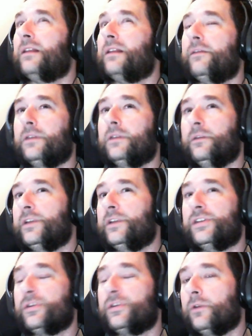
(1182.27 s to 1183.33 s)
a little bit
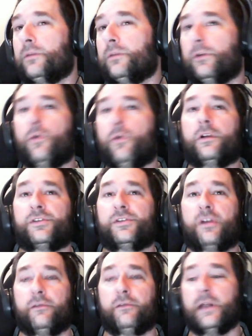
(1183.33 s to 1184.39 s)
easier when I'm recording
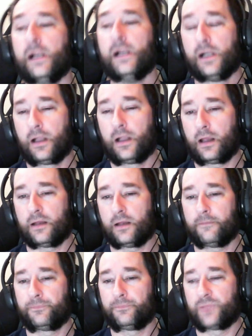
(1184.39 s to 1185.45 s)
stuff,
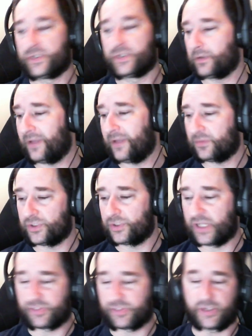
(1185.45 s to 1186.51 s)
because I only have so much desk
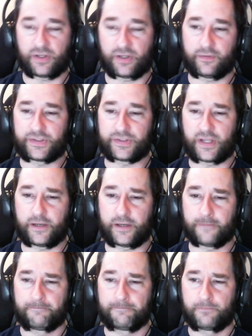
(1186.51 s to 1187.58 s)
space off to the side here.
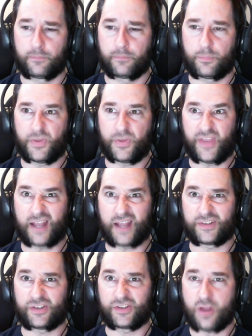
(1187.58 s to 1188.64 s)
But
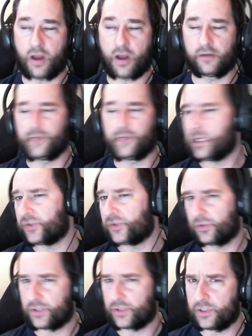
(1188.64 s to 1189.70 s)
that's not of any concern
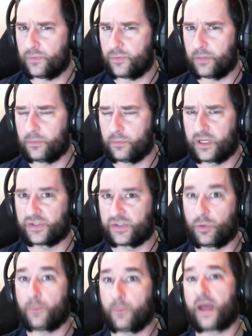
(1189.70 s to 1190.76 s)
to you people because it
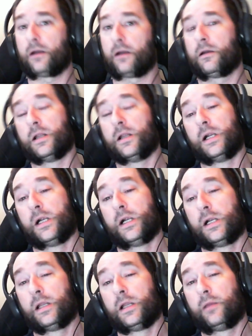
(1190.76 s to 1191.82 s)
won't matter.
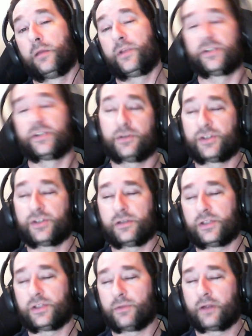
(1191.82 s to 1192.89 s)
Because it's
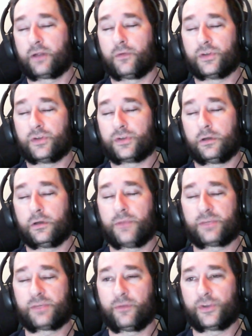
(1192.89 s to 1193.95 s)
a microphone. It's good. It makes
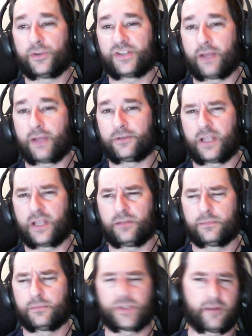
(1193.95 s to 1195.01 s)
my voice sound and
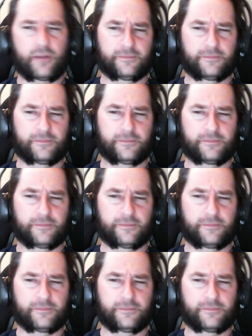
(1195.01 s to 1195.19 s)
stuff.